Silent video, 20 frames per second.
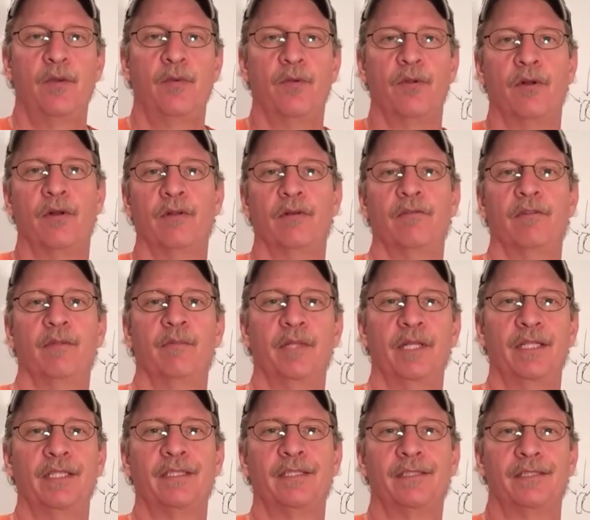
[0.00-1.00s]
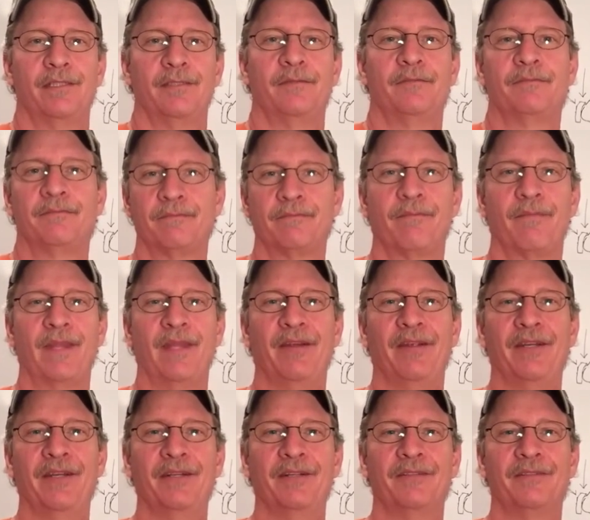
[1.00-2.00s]
We're all over the place. So there
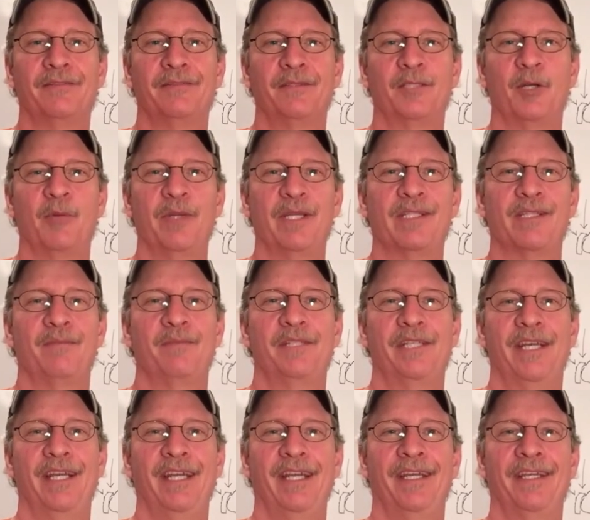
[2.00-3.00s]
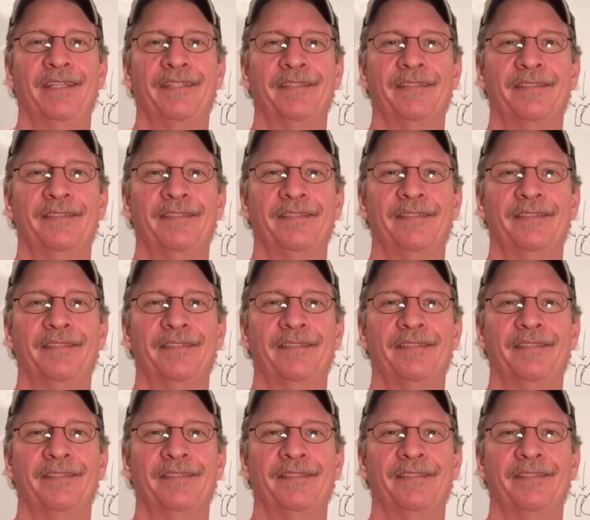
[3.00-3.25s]
you go. Go make something shiny.